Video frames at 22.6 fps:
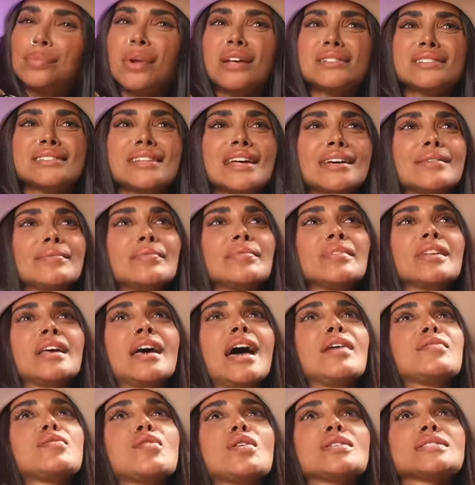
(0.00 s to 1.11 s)
And plus, like,
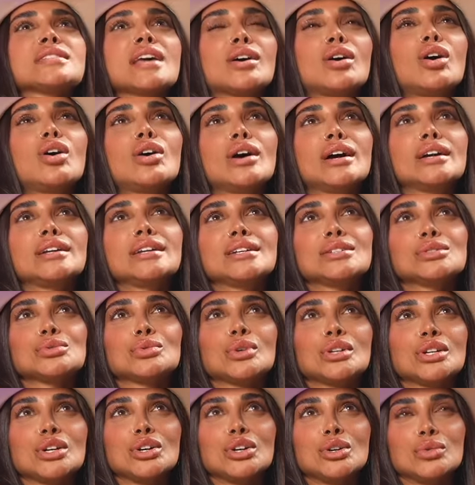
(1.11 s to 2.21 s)
everyone's like, oh, aliens
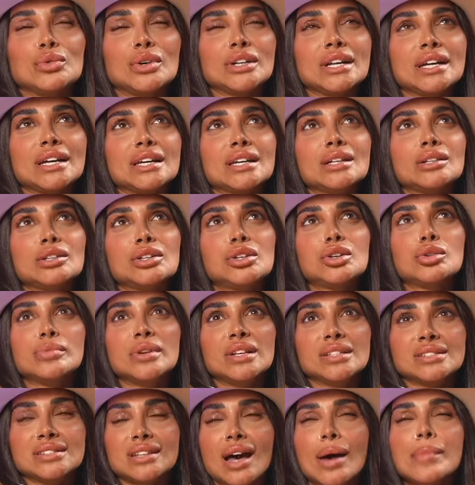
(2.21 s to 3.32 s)
want to kill
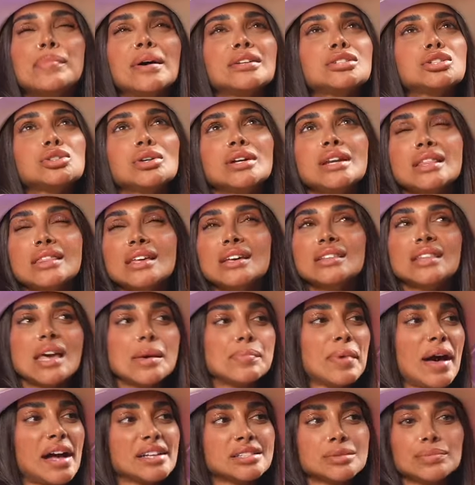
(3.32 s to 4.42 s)
humans. I bet you anything, they
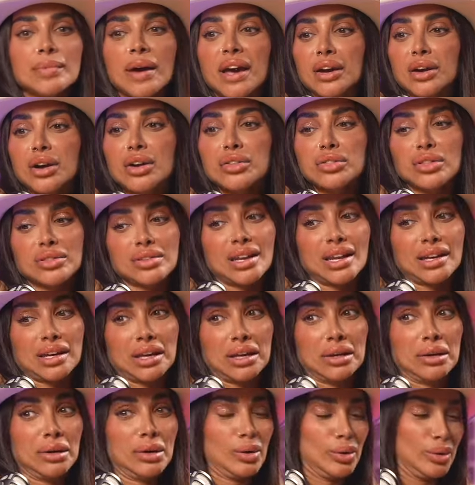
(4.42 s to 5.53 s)
pass by Earth and they're like,
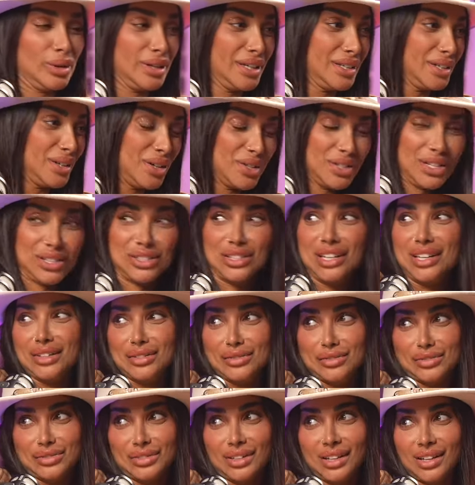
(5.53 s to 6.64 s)
ew, you know, they
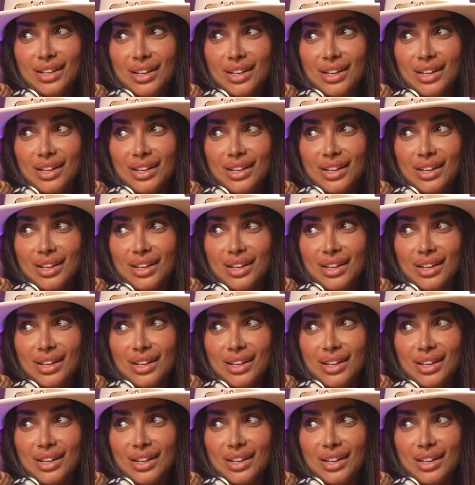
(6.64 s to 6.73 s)
leave.